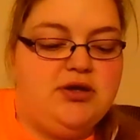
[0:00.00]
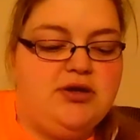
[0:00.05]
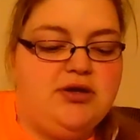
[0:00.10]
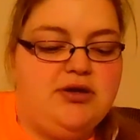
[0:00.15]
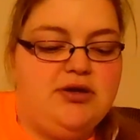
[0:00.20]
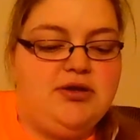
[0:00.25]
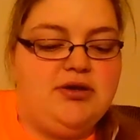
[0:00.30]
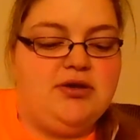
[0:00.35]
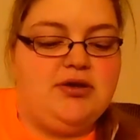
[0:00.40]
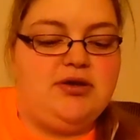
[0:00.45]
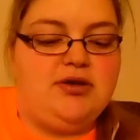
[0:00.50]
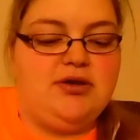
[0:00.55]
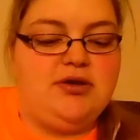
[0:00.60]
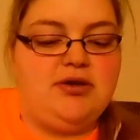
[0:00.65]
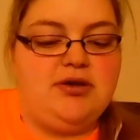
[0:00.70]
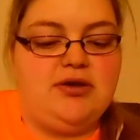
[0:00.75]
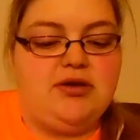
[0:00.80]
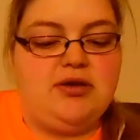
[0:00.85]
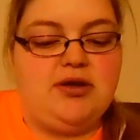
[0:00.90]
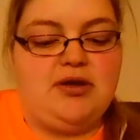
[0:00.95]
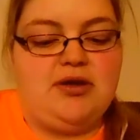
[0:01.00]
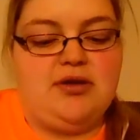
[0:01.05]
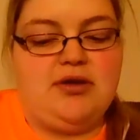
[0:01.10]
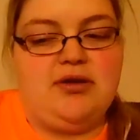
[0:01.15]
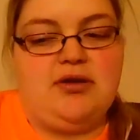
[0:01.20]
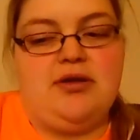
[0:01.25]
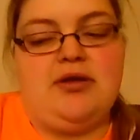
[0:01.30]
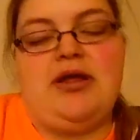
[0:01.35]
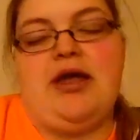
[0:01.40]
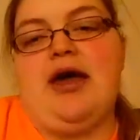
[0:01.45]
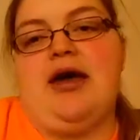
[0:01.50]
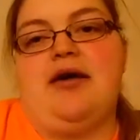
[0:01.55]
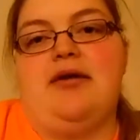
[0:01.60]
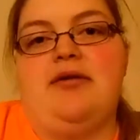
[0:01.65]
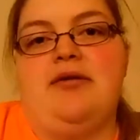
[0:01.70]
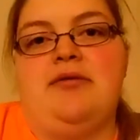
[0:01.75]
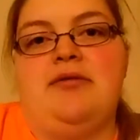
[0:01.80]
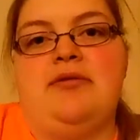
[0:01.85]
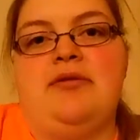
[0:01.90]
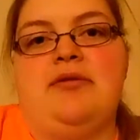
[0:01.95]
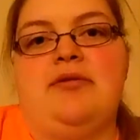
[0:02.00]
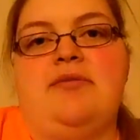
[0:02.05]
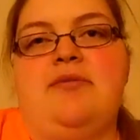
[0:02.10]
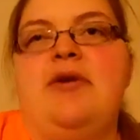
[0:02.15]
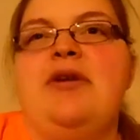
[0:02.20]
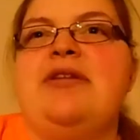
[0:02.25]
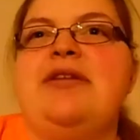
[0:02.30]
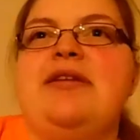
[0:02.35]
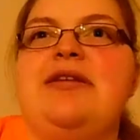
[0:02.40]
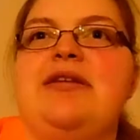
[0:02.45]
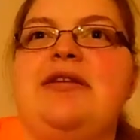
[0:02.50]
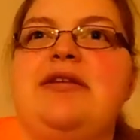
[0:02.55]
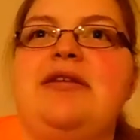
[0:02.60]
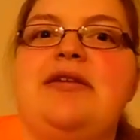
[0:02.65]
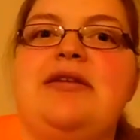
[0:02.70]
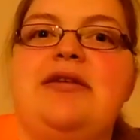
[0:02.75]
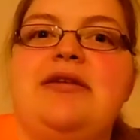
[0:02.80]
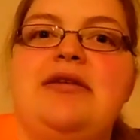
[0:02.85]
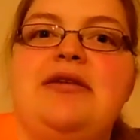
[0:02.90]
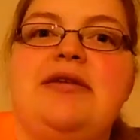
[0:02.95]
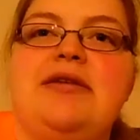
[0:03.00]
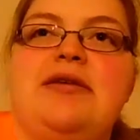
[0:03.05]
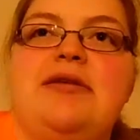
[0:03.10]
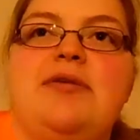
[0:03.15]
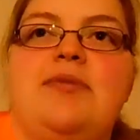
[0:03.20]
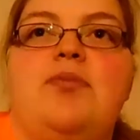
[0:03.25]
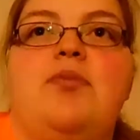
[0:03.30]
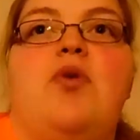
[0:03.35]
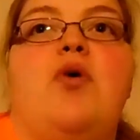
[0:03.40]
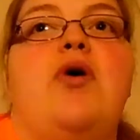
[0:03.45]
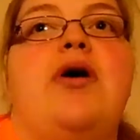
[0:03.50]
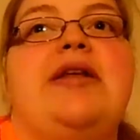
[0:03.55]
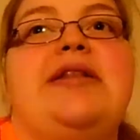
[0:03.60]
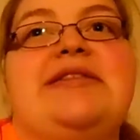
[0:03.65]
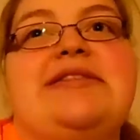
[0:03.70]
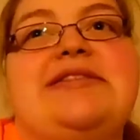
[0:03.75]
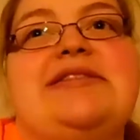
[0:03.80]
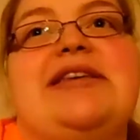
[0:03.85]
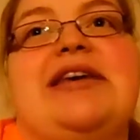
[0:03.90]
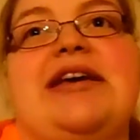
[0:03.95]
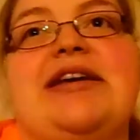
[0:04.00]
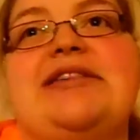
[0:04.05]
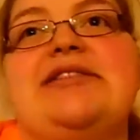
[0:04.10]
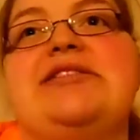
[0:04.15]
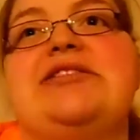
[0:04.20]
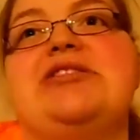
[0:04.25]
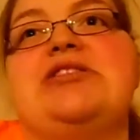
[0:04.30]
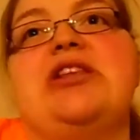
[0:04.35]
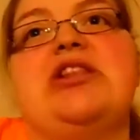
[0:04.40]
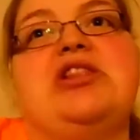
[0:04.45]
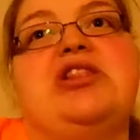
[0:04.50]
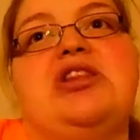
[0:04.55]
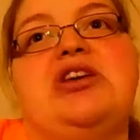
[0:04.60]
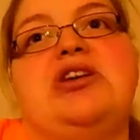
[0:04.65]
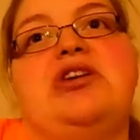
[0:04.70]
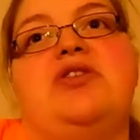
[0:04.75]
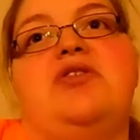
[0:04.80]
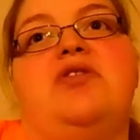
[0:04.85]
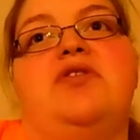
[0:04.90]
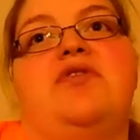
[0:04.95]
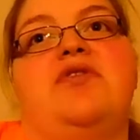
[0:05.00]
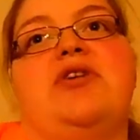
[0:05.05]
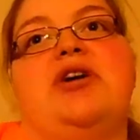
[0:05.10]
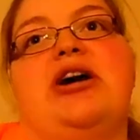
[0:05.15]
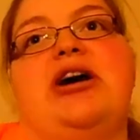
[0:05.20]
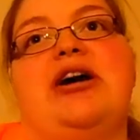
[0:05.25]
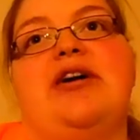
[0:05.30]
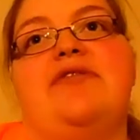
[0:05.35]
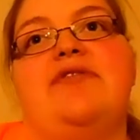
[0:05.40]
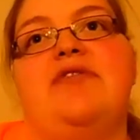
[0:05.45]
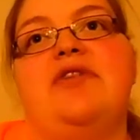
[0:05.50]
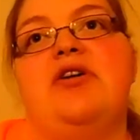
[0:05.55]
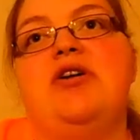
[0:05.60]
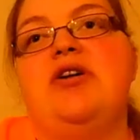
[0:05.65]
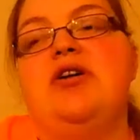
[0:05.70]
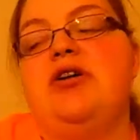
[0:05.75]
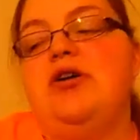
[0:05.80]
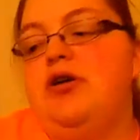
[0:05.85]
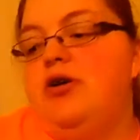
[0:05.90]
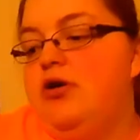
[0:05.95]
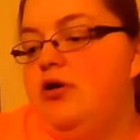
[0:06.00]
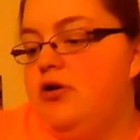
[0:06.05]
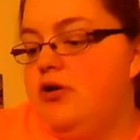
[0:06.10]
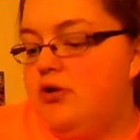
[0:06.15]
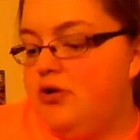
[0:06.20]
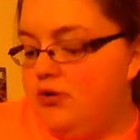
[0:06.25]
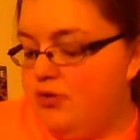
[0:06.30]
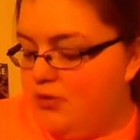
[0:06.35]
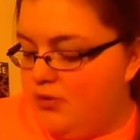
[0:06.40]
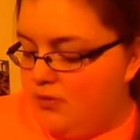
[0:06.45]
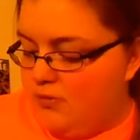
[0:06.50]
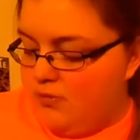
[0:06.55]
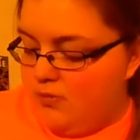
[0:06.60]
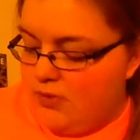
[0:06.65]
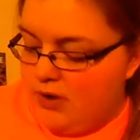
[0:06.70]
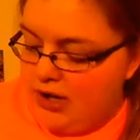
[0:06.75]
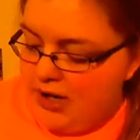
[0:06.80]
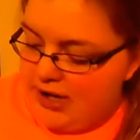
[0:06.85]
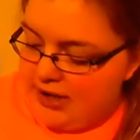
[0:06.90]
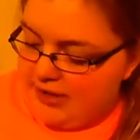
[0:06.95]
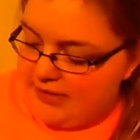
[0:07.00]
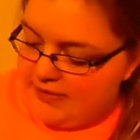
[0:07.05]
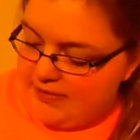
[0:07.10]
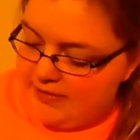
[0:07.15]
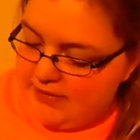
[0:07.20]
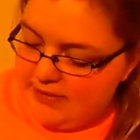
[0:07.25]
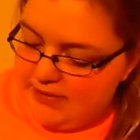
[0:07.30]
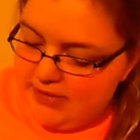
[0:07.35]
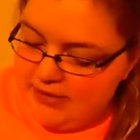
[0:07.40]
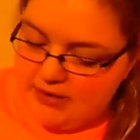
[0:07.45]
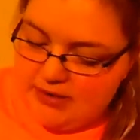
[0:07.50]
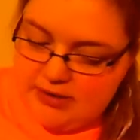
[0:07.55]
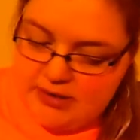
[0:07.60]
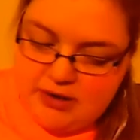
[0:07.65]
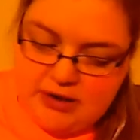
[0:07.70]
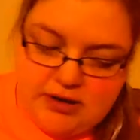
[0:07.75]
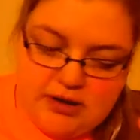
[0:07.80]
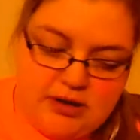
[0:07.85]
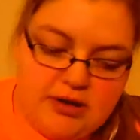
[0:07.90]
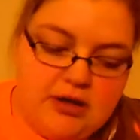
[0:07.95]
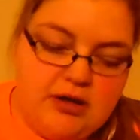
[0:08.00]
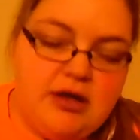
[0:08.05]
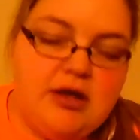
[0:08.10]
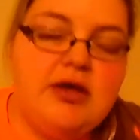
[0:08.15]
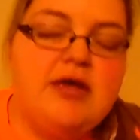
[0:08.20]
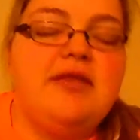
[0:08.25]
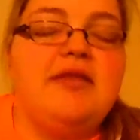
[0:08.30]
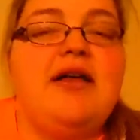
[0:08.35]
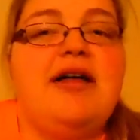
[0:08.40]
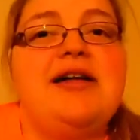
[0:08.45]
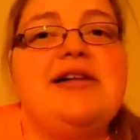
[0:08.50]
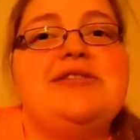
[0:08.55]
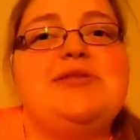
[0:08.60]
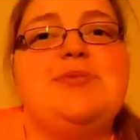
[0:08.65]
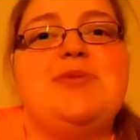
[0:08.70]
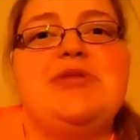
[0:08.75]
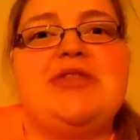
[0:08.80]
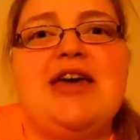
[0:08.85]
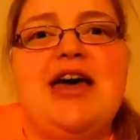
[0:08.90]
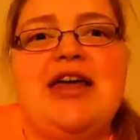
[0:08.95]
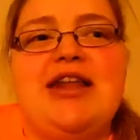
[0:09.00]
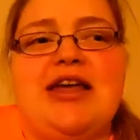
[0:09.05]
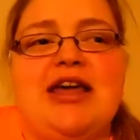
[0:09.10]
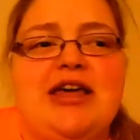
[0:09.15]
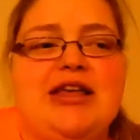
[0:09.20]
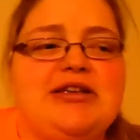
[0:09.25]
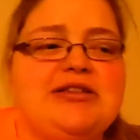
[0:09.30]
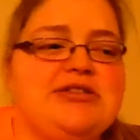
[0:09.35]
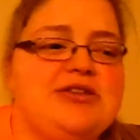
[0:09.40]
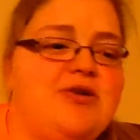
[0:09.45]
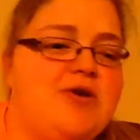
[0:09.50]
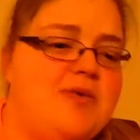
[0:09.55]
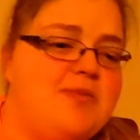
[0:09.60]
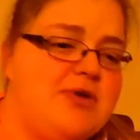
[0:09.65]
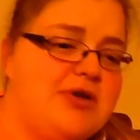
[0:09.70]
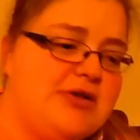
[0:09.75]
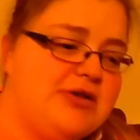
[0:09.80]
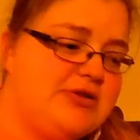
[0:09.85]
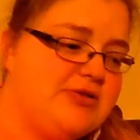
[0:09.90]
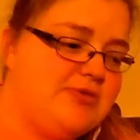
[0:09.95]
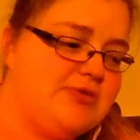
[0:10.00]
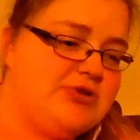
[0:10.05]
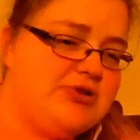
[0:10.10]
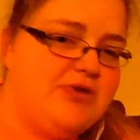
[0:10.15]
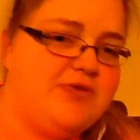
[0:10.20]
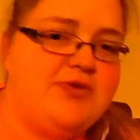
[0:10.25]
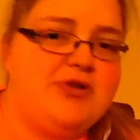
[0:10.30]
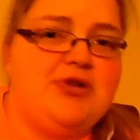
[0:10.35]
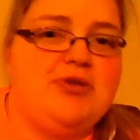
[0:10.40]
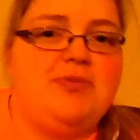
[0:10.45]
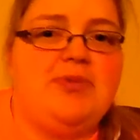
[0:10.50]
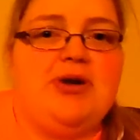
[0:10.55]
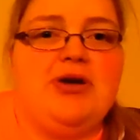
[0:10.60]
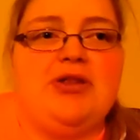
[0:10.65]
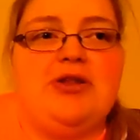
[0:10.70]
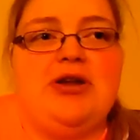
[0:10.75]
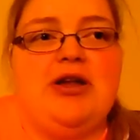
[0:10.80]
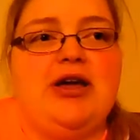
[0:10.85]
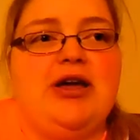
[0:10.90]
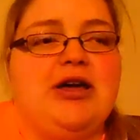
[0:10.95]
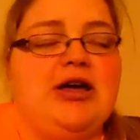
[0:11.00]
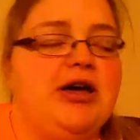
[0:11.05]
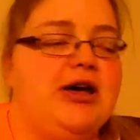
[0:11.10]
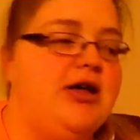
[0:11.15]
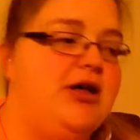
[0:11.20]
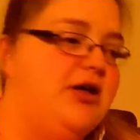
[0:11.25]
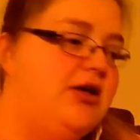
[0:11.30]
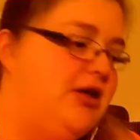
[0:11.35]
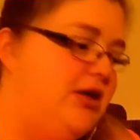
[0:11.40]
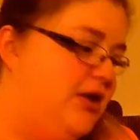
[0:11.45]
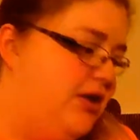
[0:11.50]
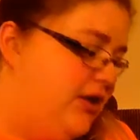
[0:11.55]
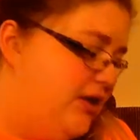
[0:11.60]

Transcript: Half over. Oh yeah, a Point six. It's half. Point six, just a little over half. What? That's pathetic. So I'm gonna switch over to the Bear of the Nightingale.